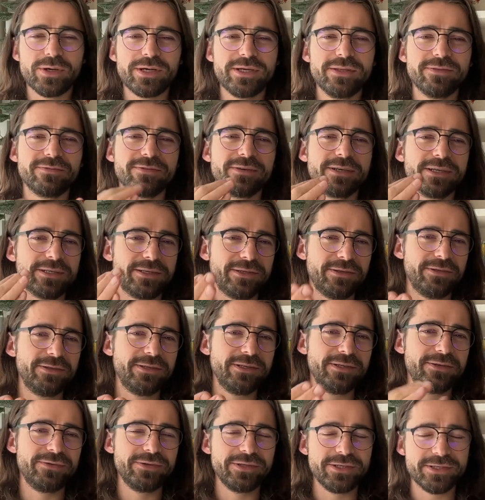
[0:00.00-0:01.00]
Why the fuck do you
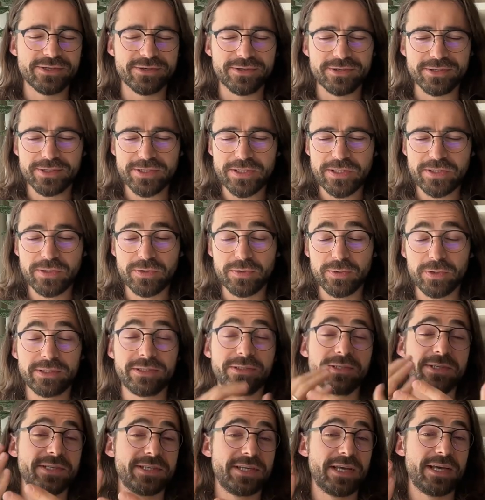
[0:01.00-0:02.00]
need research? To
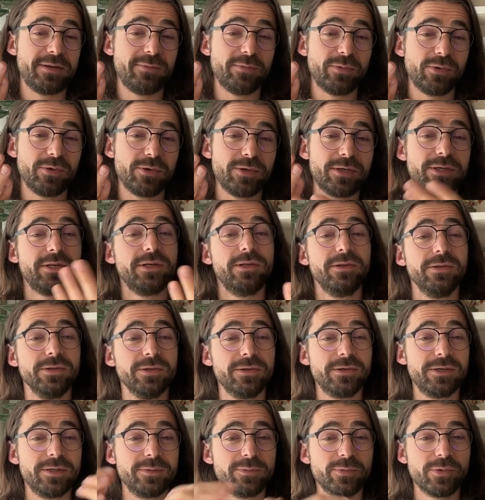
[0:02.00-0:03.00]
understand more, to
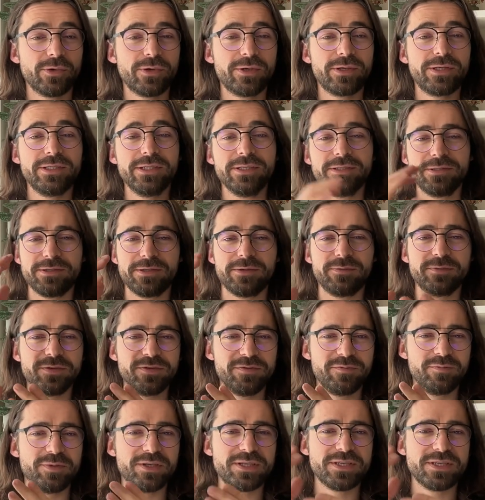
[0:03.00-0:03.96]
learn more, and in terms of